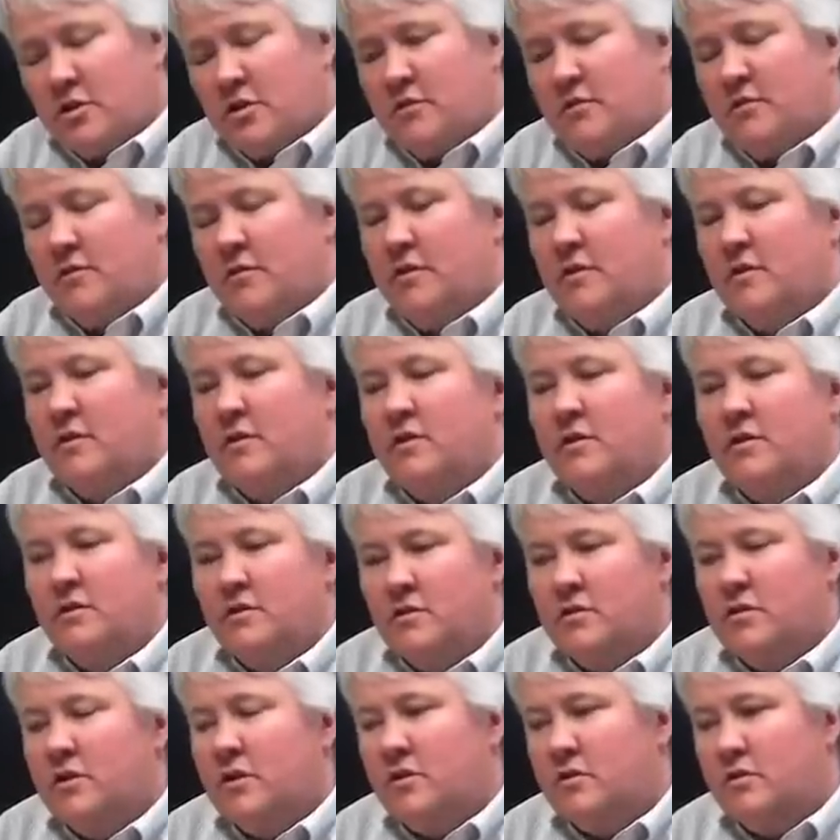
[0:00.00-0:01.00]
that
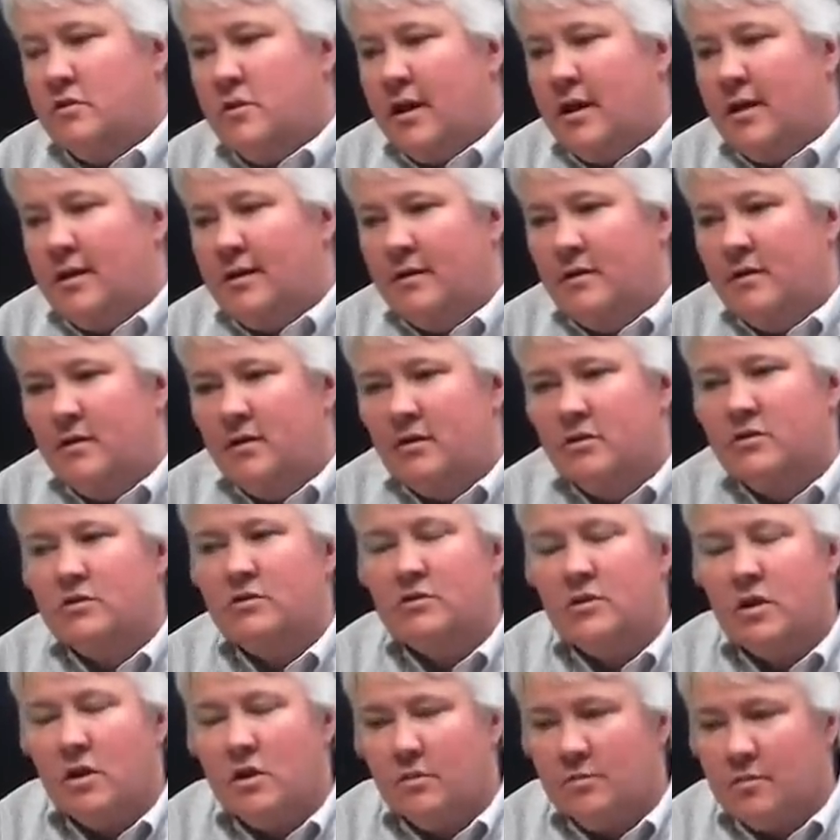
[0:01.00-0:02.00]
Intelerad
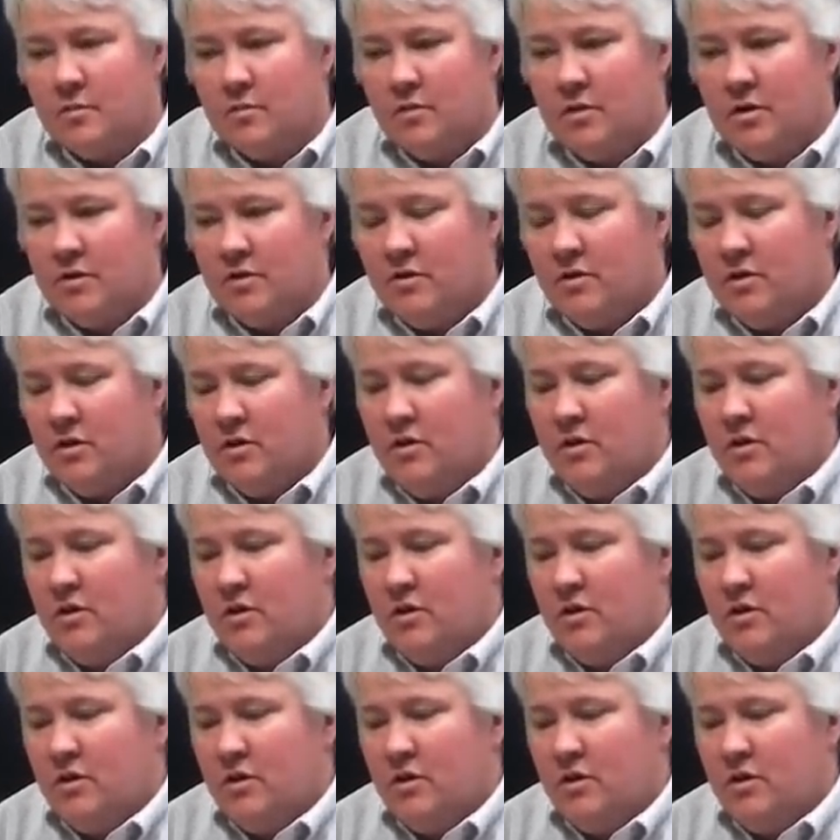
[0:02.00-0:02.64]
has helped with,